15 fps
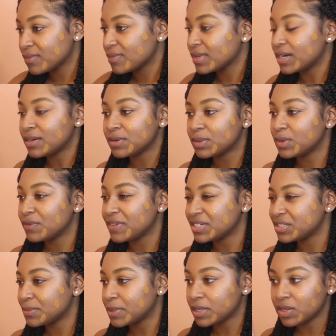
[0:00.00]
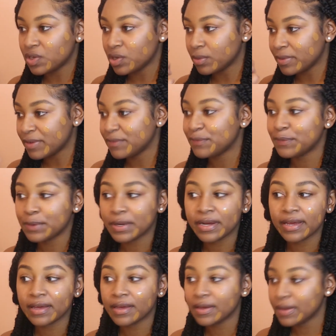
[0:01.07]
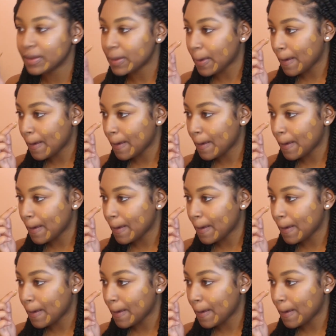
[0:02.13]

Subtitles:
I don't know if I should put it on my forehead.